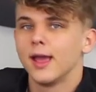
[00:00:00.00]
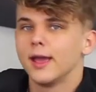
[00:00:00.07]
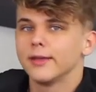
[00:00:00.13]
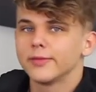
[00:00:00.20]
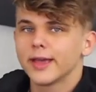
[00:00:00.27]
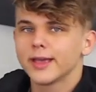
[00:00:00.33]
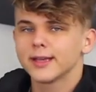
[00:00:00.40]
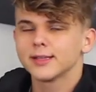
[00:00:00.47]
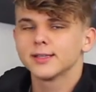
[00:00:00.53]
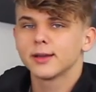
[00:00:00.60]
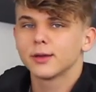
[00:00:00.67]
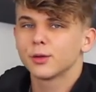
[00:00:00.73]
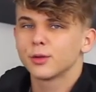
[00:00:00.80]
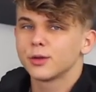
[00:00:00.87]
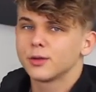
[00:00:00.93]
And like I
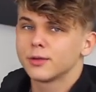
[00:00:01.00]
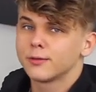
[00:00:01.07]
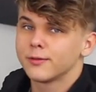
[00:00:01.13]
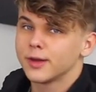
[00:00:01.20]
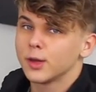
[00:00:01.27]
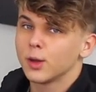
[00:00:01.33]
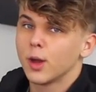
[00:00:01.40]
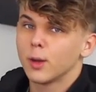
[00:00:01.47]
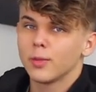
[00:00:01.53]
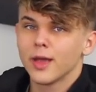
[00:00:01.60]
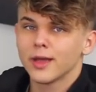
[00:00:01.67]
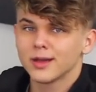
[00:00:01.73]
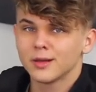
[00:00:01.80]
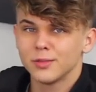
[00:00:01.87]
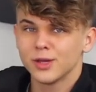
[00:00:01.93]
said earlier in the video, I'm
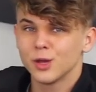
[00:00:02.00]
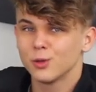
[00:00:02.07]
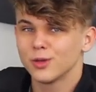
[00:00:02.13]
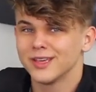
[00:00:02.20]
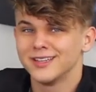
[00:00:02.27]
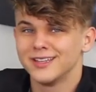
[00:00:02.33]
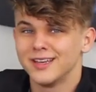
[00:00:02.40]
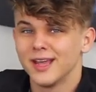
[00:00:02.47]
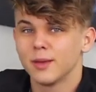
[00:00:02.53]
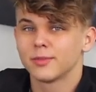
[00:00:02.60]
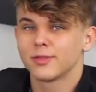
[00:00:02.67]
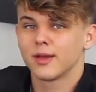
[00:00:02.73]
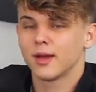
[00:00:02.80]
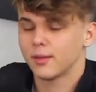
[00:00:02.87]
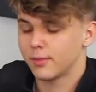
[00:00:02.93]
not going to be going in
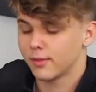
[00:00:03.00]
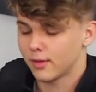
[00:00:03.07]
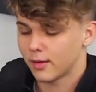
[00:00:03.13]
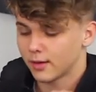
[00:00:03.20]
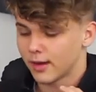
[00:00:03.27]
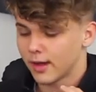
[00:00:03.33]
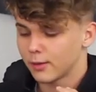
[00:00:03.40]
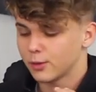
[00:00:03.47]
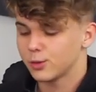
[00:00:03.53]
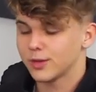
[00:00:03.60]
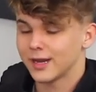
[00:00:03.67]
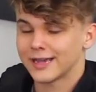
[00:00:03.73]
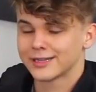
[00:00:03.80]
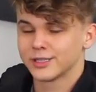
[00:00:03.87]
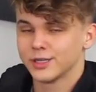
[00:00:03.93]
depth on how you
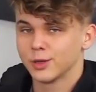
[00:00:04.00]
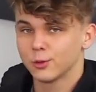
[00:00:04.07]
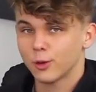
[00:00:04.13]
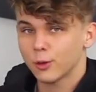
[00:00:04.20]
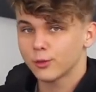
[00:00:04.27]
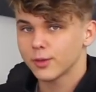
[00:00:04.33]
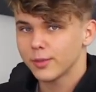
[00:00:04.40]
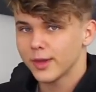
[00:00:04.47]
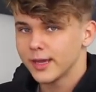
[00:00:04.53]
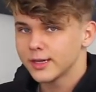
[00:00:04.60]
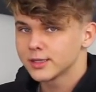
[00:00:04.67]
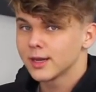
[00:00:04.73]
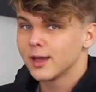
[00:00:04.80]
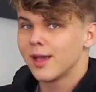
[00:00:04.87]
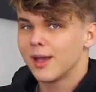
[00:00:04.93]
can actually grow the
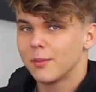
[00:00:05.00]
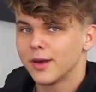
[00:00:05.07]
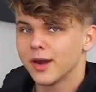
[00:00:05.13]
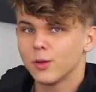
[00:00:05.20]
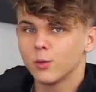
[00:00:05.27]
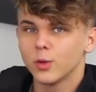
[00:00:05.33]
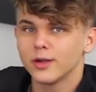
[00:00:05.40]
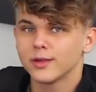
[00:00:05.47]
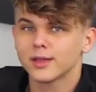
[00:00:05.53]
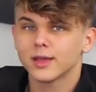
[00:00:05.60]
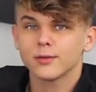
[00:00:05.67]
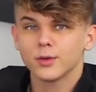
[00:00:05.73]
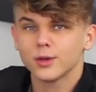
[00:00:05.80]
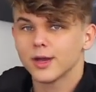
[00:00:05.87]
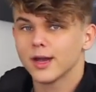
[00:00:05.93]
page, but I will
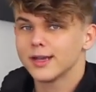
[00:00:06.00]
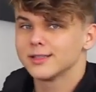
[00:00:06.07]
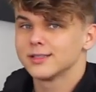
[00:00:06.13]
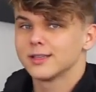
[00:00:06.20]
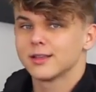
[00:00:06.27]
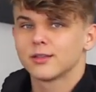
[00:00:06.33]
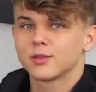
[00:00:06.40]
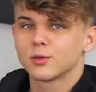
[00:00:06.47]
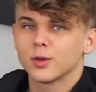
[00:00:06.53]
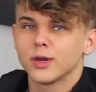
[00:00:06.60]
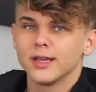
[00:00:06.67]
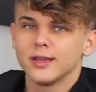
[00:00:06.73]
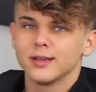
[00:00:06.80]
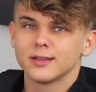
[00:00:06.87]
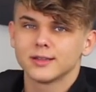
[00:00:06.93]
give you guys
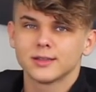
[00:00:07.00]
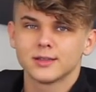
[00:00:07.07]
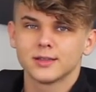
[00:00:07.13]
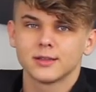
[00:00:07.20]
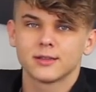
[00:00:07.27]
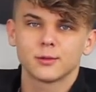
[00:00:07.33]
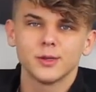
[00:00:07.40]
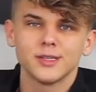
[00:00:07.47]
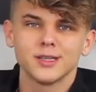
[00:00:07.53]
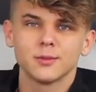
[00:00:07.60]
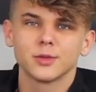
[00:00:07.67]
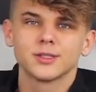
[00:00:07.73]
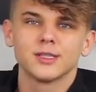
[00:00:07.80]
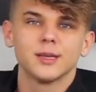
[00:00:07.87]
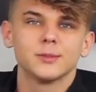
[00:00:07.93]
three
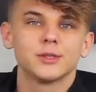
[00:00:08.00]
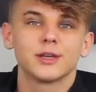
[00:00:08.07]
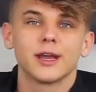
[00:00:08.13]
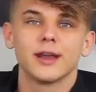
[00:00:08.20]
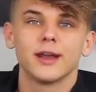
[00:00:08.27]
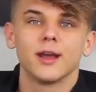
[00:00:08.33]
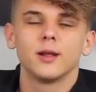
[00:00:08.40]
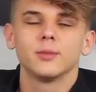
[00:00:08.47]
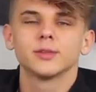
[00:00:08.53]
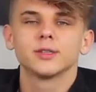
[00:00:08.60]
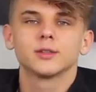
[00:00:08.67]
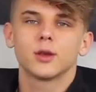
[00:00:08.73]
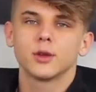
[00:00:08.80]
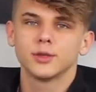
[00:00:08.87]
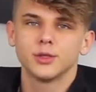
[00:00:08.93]
simple tips to kind of help
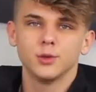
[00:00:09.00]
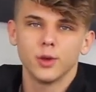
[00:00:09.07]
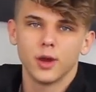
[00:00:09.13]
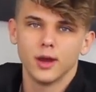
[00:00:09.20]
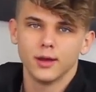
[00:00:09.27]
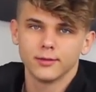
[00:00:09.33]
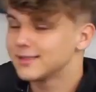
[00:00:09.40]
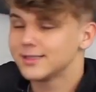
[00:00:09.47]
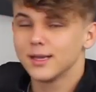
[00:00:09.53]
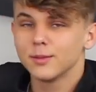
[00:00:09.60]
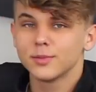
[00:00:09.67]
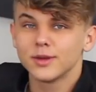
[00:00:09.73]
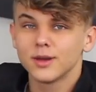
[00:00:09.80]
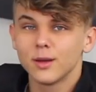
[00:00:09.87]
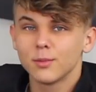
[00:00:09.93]
start you off.
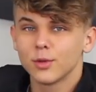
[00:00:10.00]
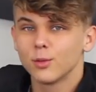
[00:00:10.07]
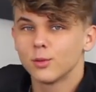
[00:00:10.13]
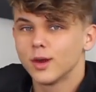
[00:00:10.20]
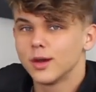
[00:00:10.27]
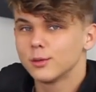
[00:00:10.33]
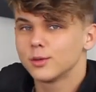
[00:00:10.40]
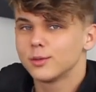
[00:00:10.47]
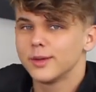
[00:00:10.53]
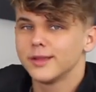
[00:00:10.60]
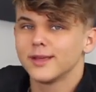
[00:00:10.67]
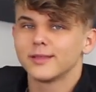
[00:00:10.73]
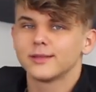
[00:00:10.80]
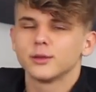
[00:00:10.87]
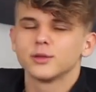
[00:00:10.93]
Tip number one would be
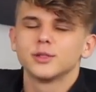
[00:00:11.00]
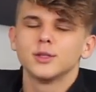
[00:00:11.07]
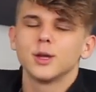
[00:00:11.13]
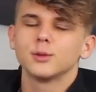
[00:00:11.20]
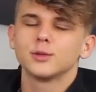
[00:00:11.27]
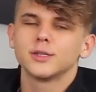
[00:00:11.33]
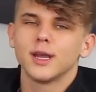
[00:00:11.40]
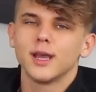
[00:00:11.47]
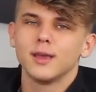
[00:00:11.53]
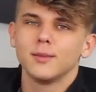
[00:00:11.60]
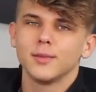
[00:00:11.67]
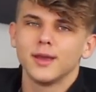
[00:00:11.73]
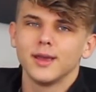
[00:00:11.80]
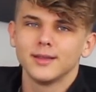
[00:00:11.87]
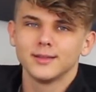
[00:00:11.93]
that there's no
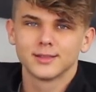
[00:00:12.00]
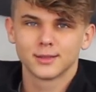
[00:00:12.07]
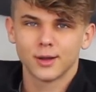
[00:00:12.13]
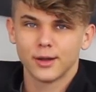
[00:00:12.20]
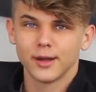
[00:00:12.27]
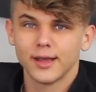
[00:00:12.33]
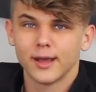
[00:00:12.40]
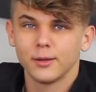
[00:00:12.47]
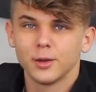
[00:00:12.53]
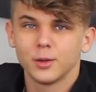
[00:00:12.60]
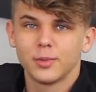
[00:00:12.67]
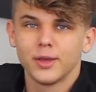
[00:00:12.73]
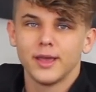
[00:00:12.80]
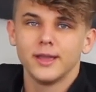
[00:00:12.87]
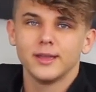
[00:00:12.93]
shame in starting out your
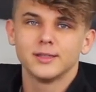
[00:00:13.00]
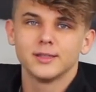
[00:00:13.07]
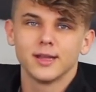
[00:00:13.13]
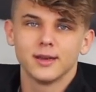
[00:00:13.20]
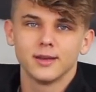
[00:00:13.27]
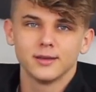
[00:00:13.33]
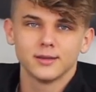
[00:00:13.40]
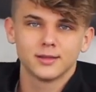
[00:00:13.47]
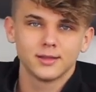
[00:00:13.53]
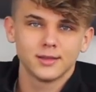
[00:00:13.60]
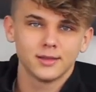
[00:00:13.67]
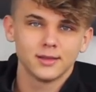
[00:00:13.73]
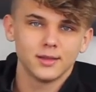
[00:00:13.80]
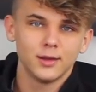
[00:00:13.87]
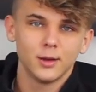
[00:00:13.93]
page and,
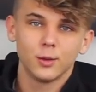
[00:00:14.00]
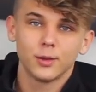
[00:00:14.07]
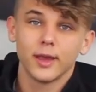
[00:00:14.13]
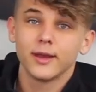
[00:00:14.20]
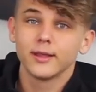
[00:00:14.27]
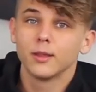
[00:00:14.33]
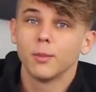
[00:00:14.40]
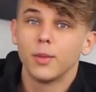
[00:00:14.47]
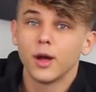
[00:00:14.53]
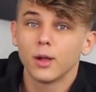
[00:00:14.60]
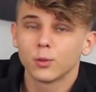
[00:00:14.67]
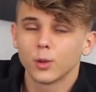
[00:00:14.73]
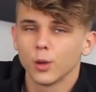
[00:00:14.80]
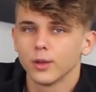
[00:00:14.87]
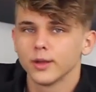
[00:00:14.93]
you know, getting the
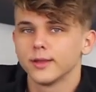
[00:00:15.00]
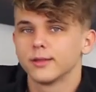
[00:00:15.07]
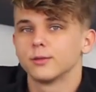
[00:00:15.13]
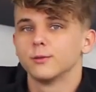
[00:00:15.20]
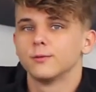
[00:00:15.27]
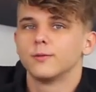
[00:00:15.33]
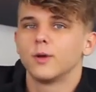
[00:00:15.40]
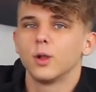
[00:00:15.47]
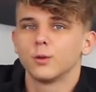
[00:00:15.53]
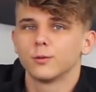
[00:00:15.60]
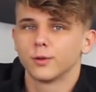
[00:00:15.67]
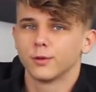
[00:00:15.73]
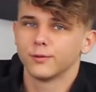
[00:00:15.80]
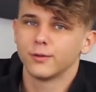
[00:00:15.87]
ball rolling through follow for